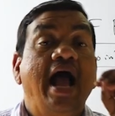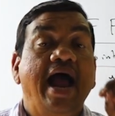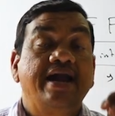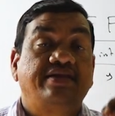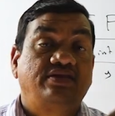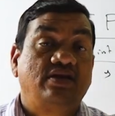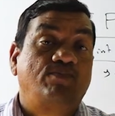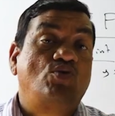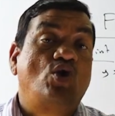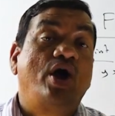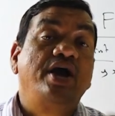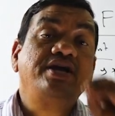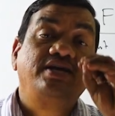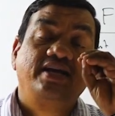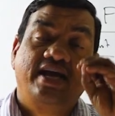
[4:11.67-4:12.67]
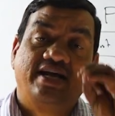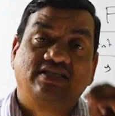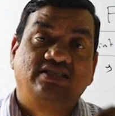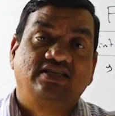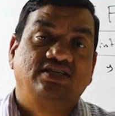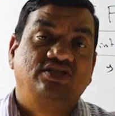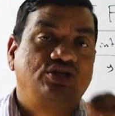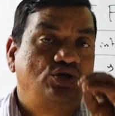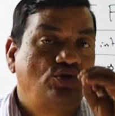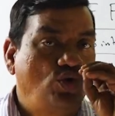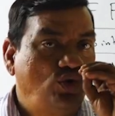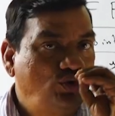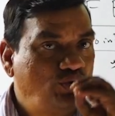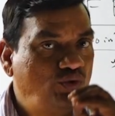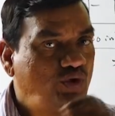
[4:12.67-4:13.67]
at the point x is
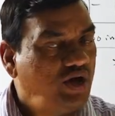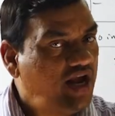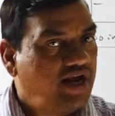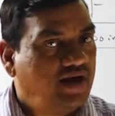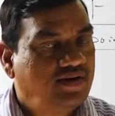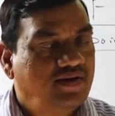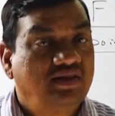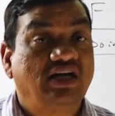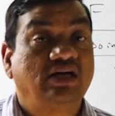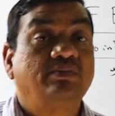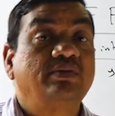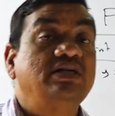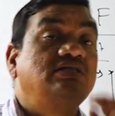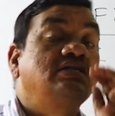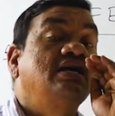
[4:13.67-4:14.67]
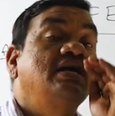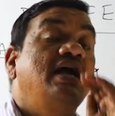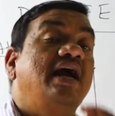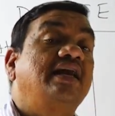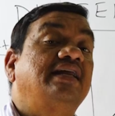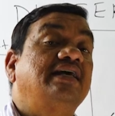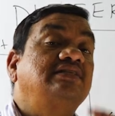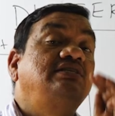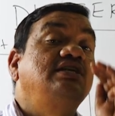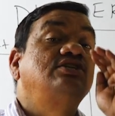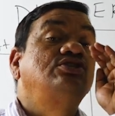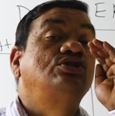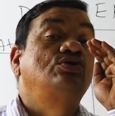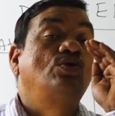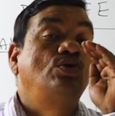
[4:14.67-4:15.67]
equal to a. That means at x
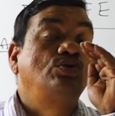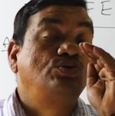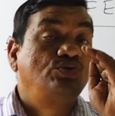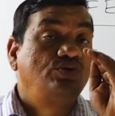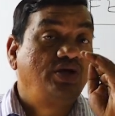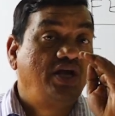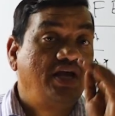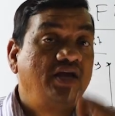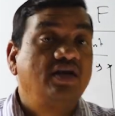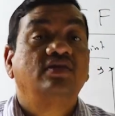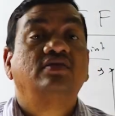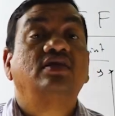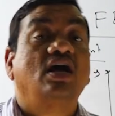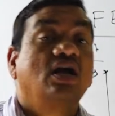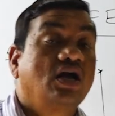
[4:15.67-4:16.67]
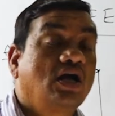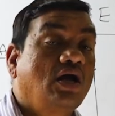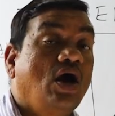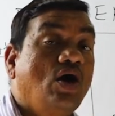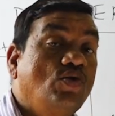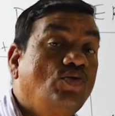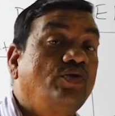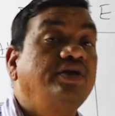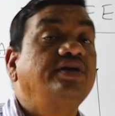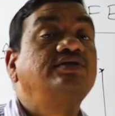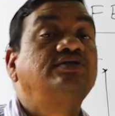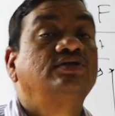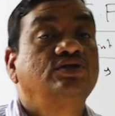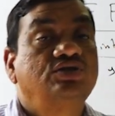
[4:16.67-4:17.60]
is equal to a, the curve is